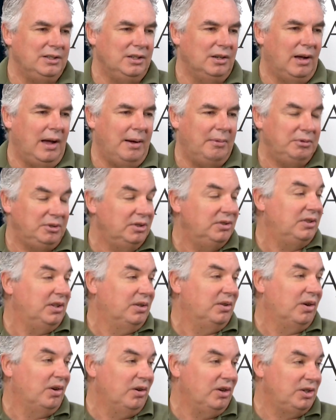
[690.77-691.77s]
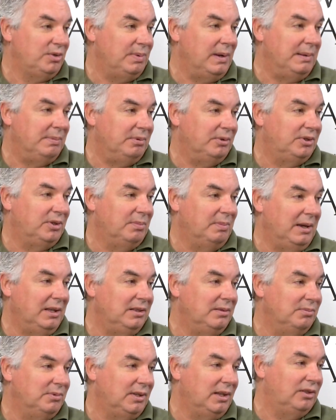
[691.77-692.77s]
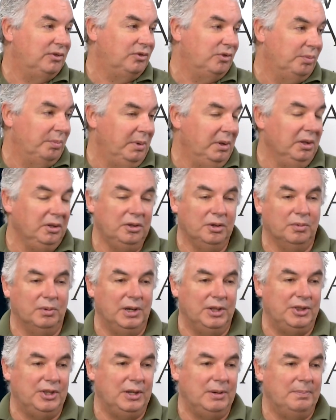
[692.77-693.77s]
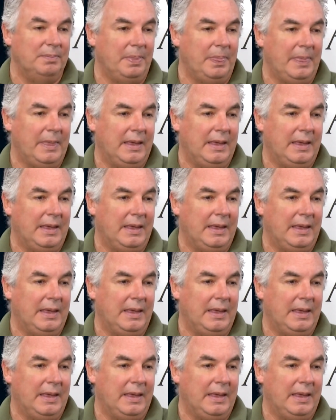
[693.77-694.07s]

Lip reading: you know, I would just encourage people to make themselves familiar with it